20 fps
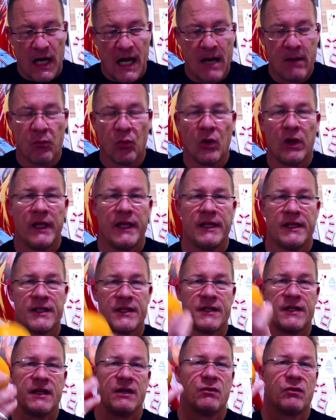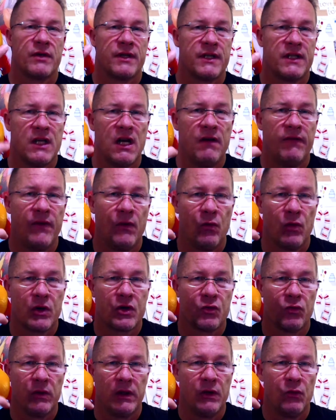I'm really into citrus stuff. It
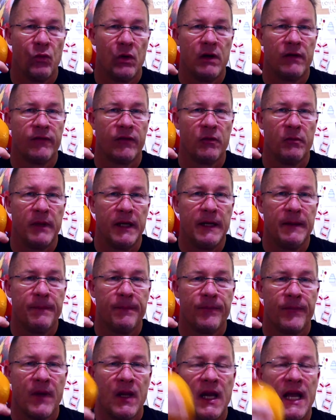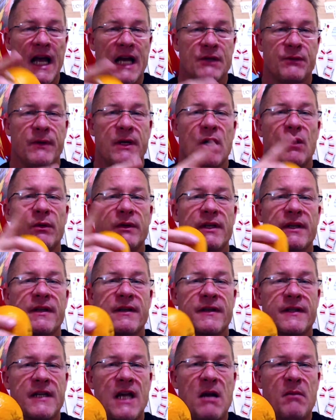works really well for me. As we go into
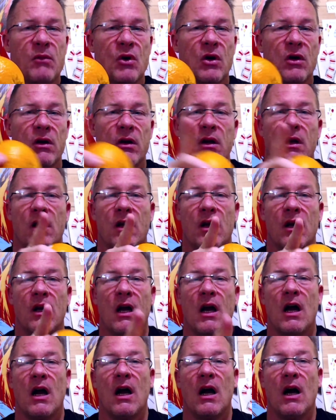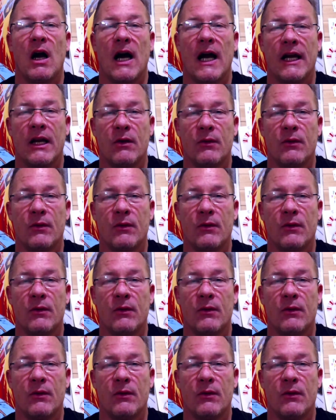the summer, I